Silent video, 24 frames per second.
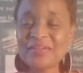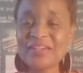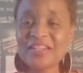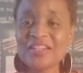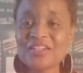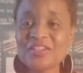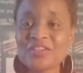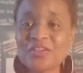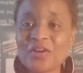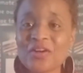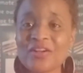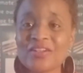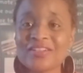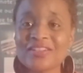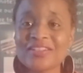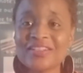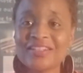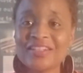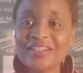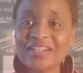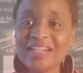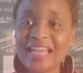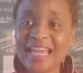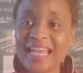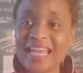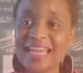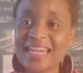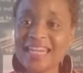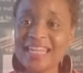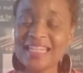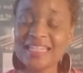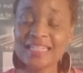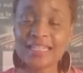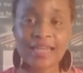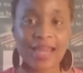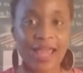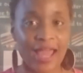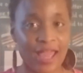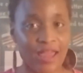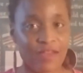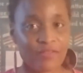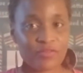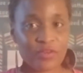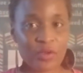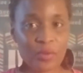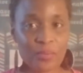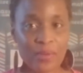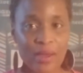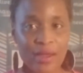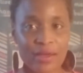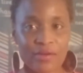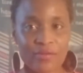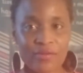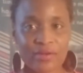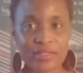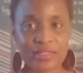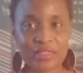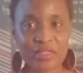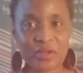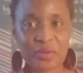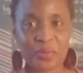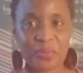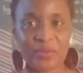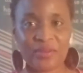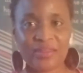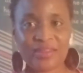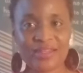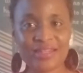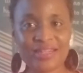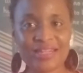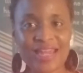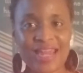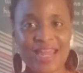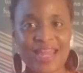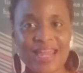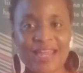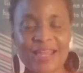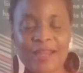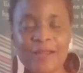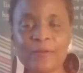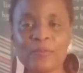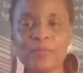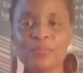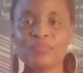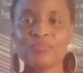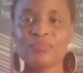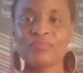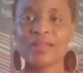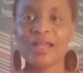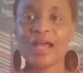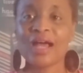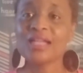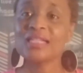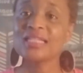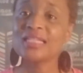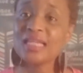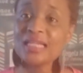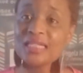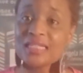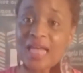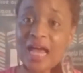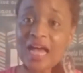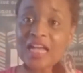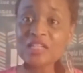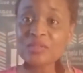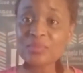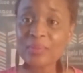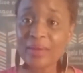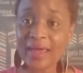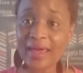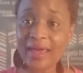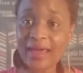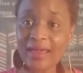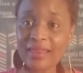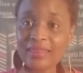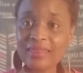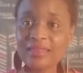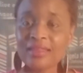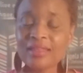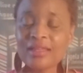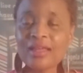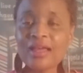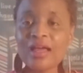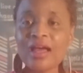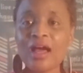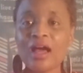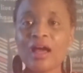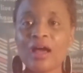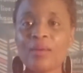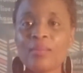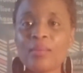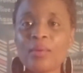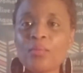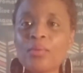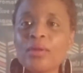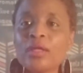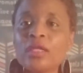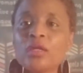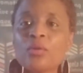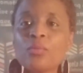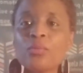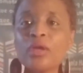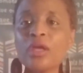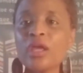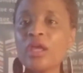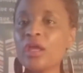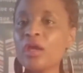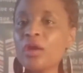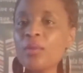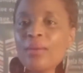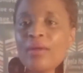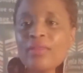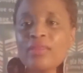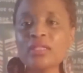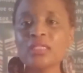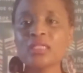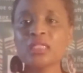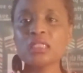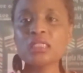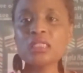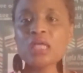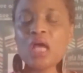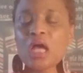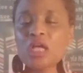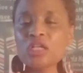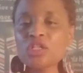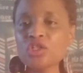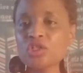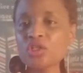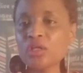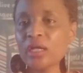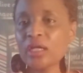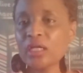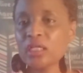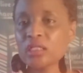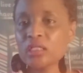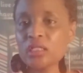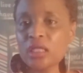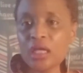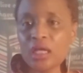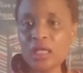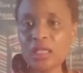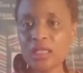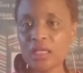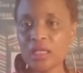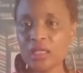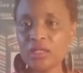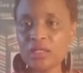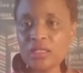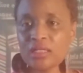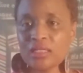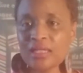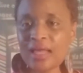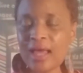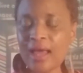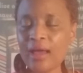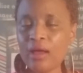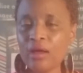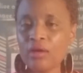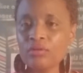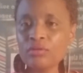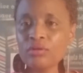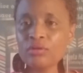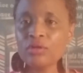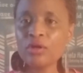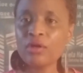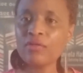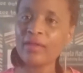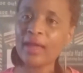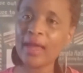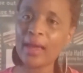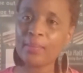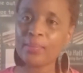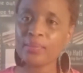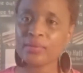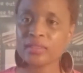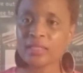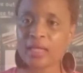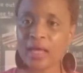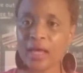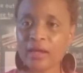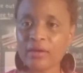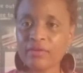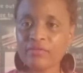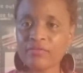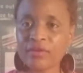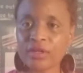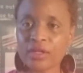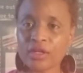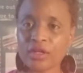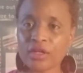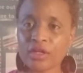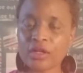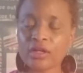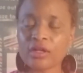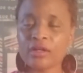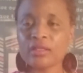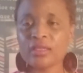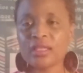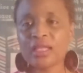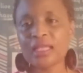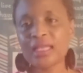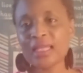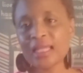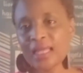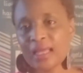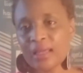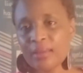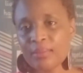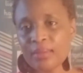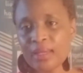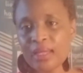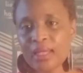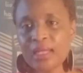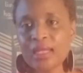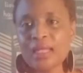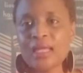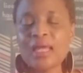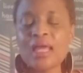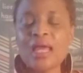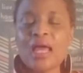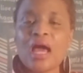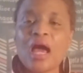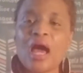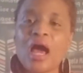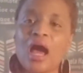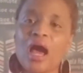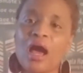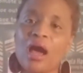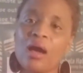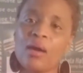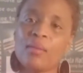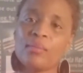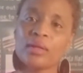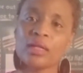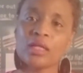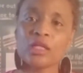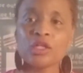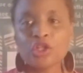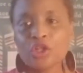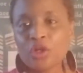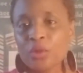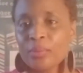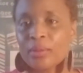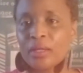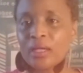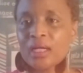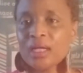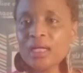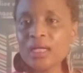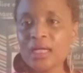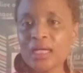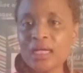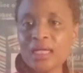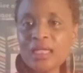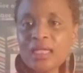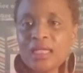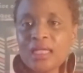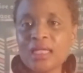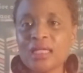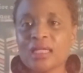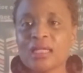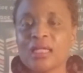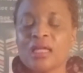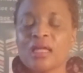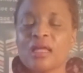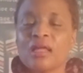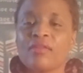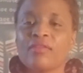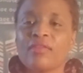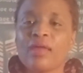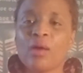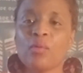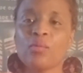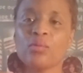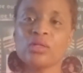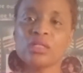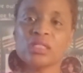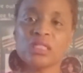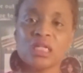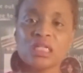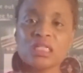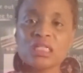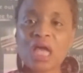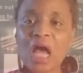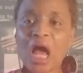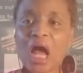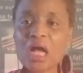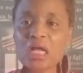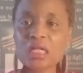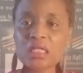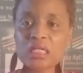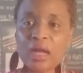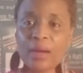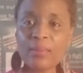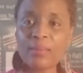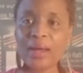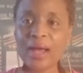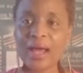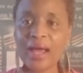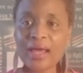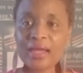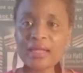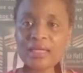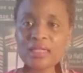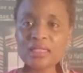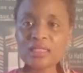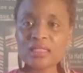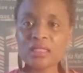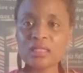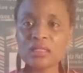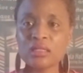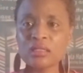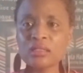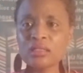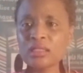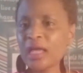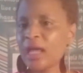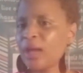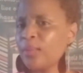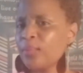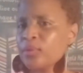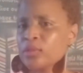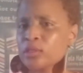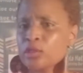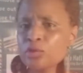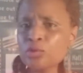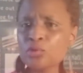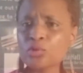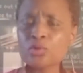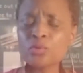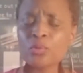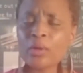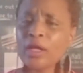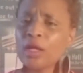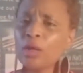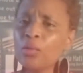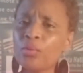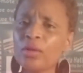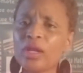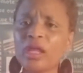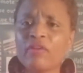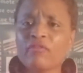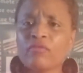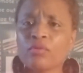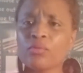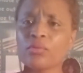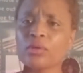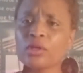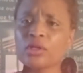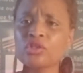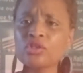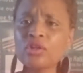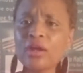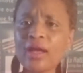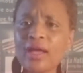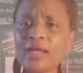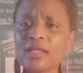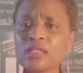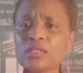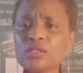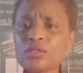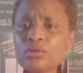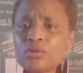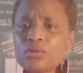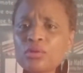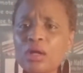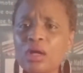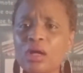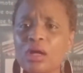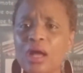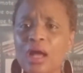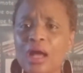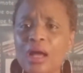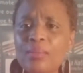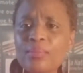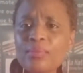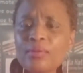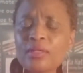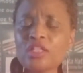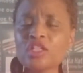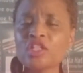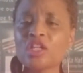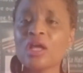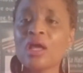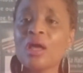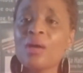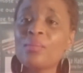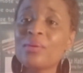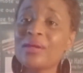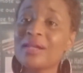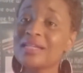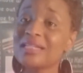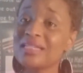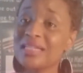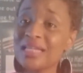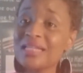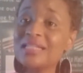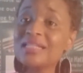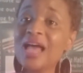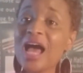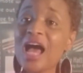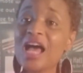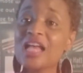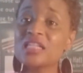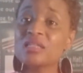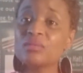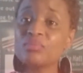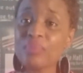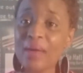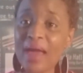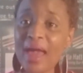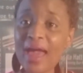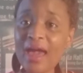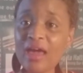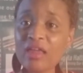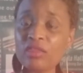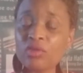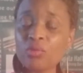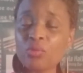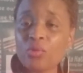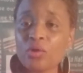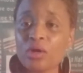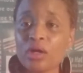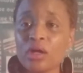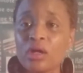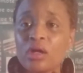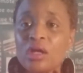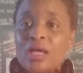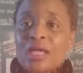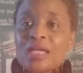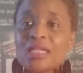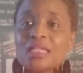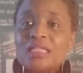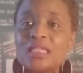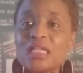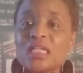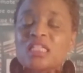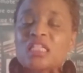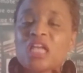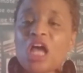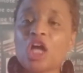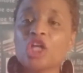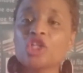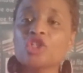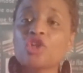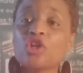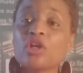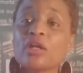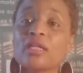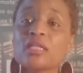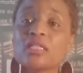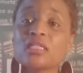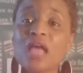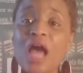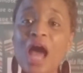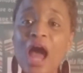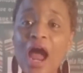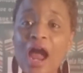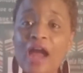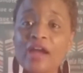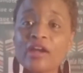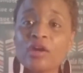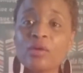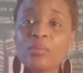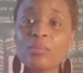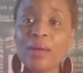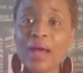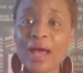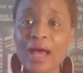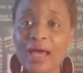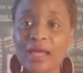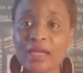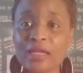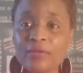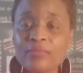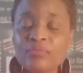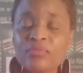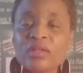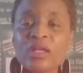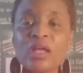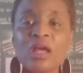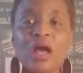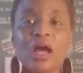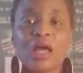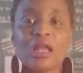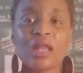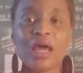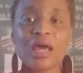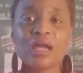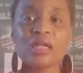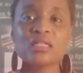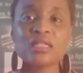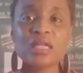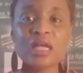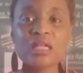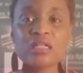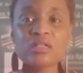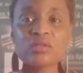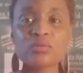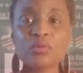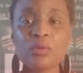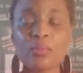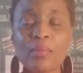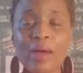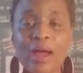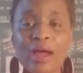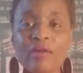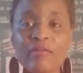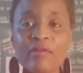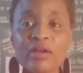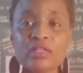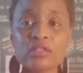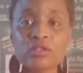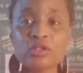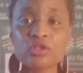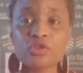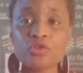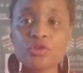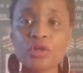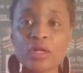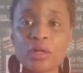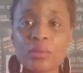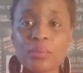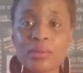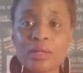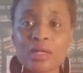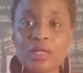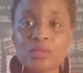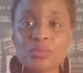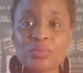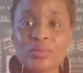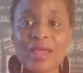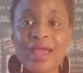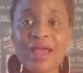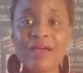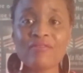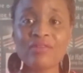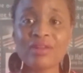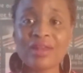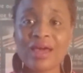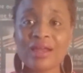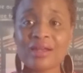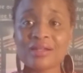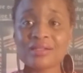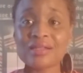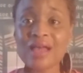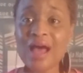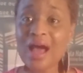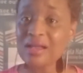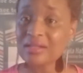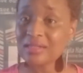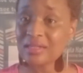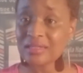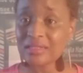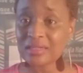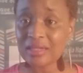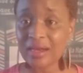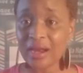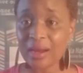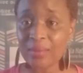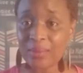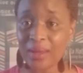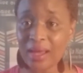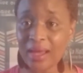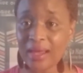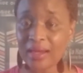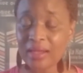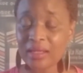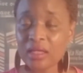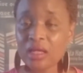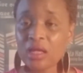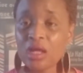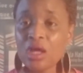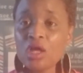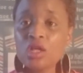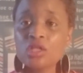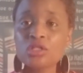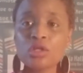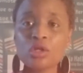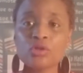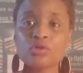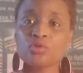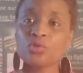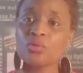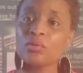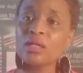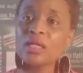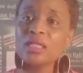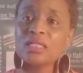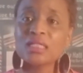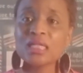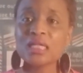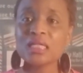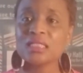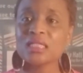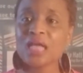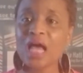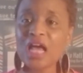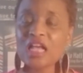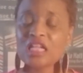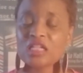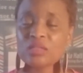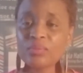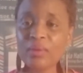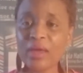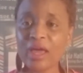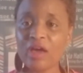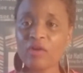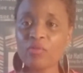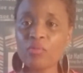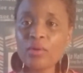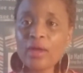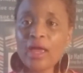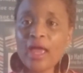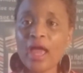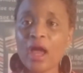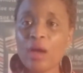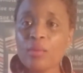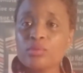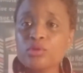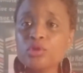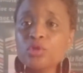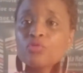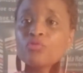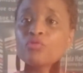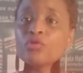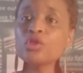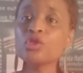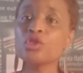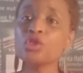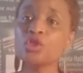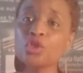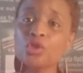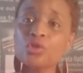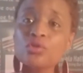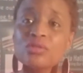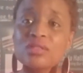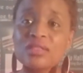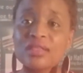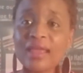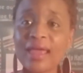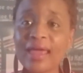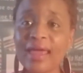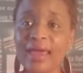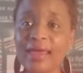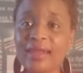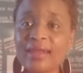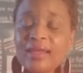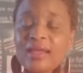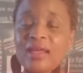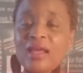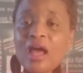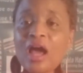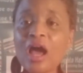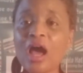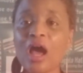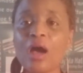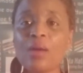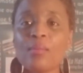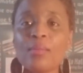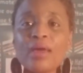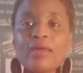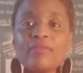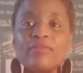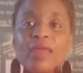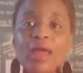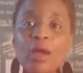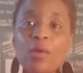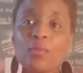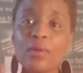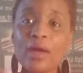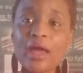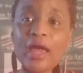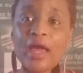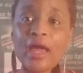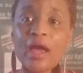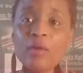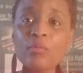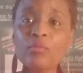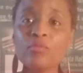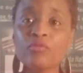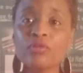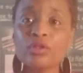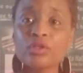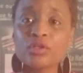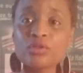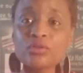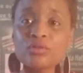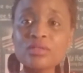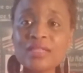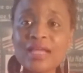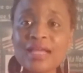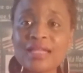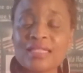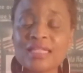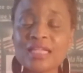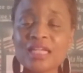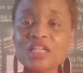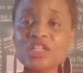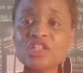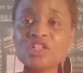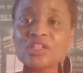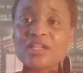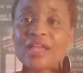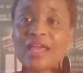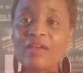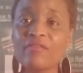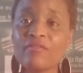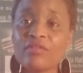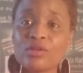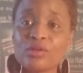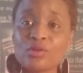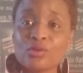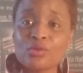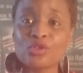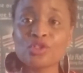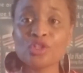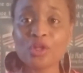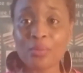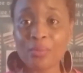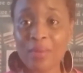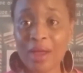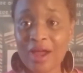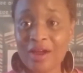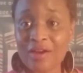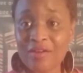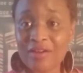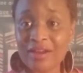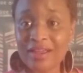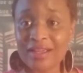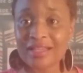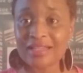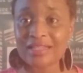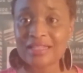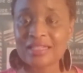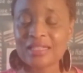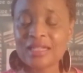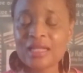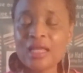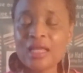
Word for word: Anise Charles Organics, and I have your migraine tip of the day, a detox bath. Um, and we, we hear about the detox drinks that clean us out, you know, the apple cider vinegar, the lemon, um, and a little bit of honey that will detox our bodies to help us lose weight or whatever we're trying to accomplish. But a detox bath will detox your entire body. A lot of times migraines are triggered because we have a lot of toxins in our body. So doing a detox bath will help to reduce that um, and that will help reduce that tension and reduce your migraines.